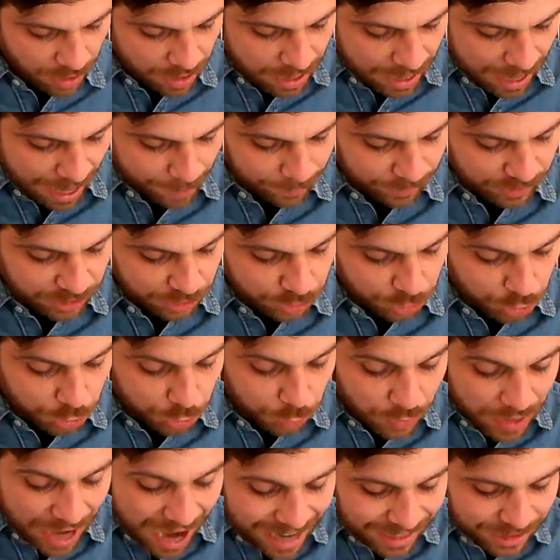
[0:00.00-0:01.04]
Hamlet says, do
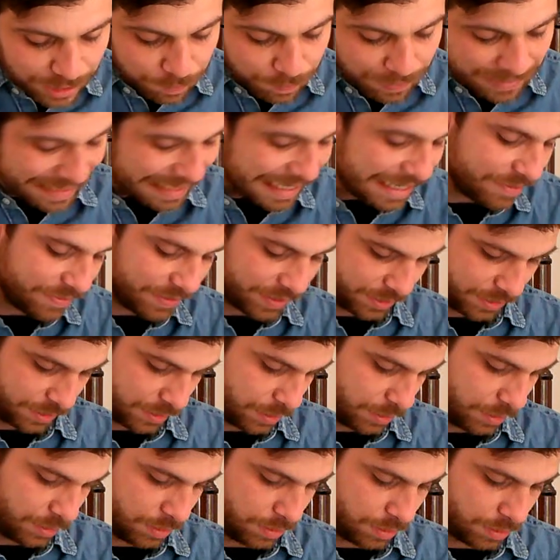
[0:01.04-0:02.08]
not believe it.
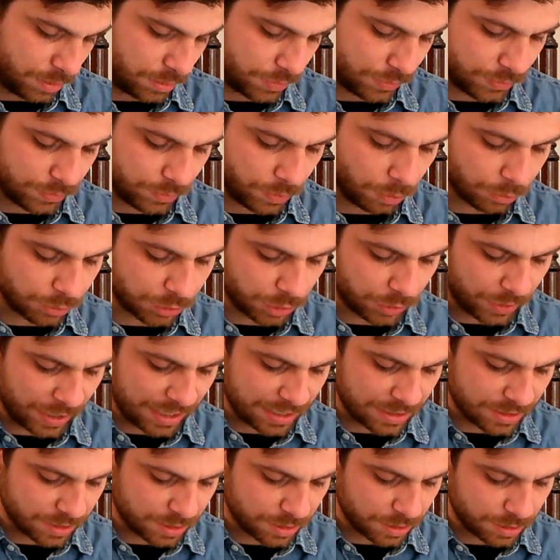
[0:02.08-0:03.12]

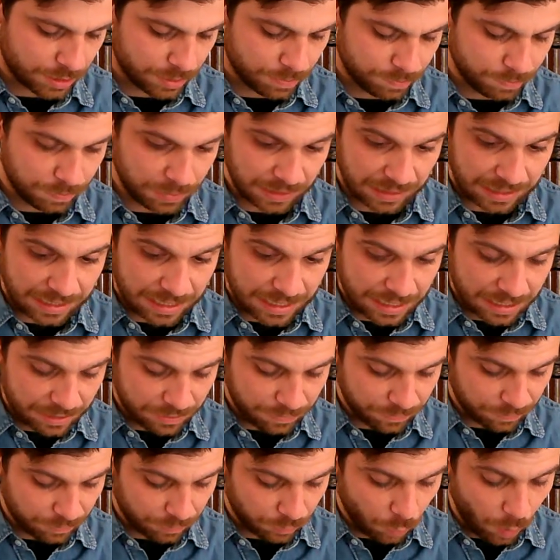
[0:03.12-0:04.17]
Rosencrantz,
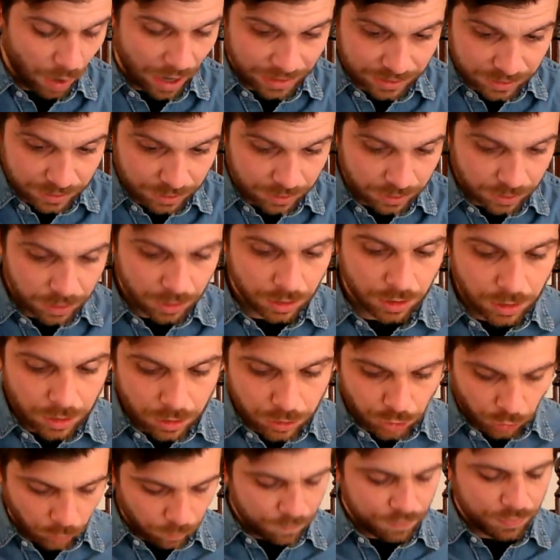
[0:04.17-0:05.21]
believe what?
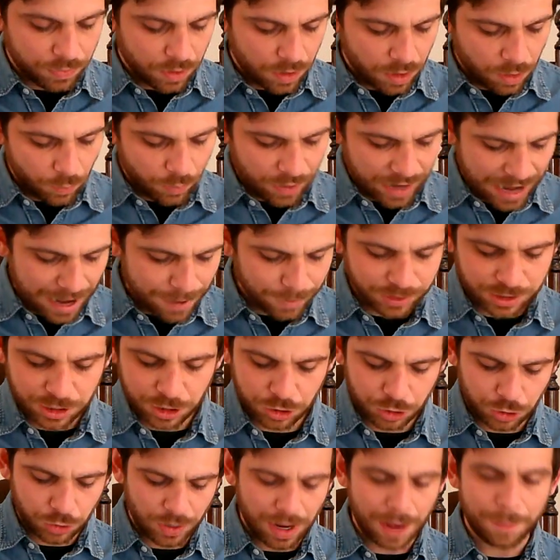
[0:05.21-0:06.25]
So when Hamlet says
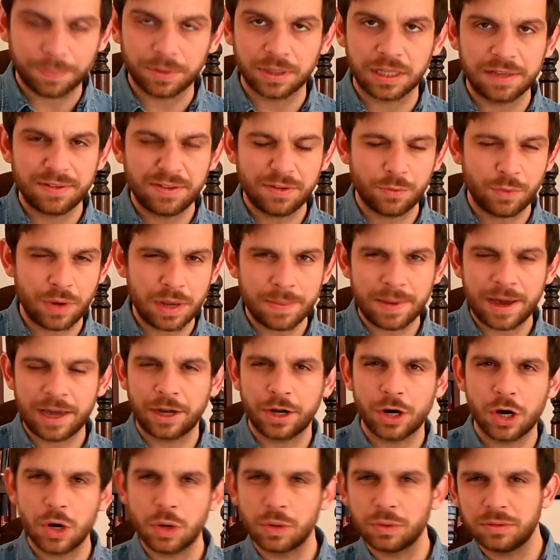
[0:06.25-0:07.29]
do not believe it, we might
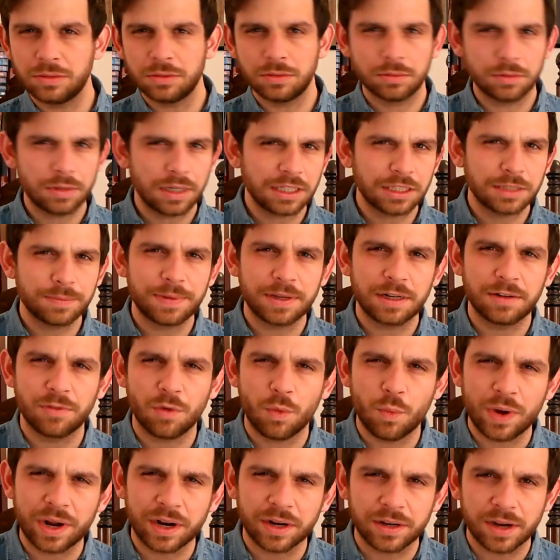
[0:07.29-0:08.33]
go, that's a bit of a
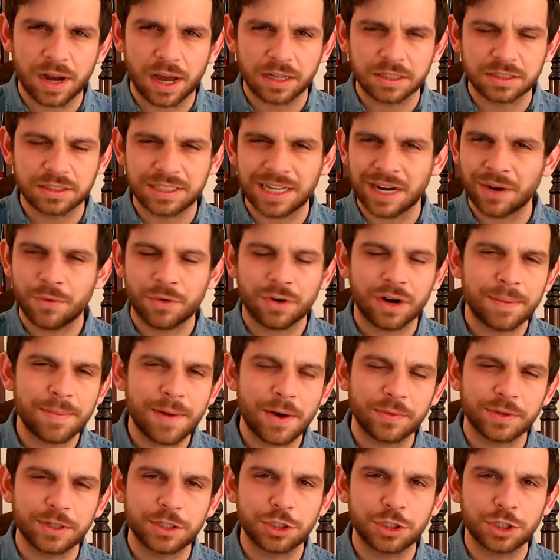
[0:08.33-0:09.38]
weird non sequitur. I'm not
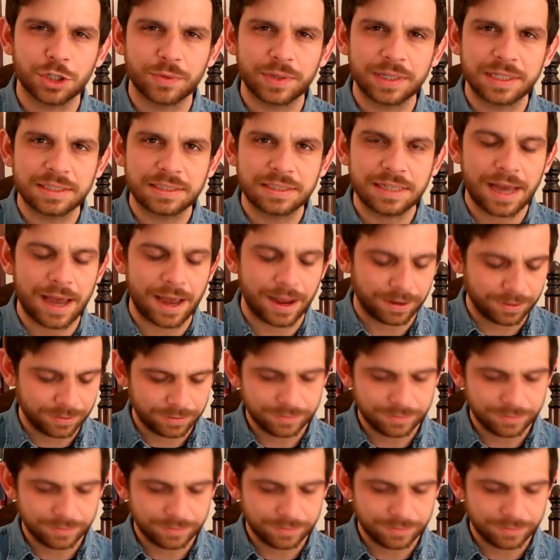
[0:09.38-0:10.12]
really sure what he's saying.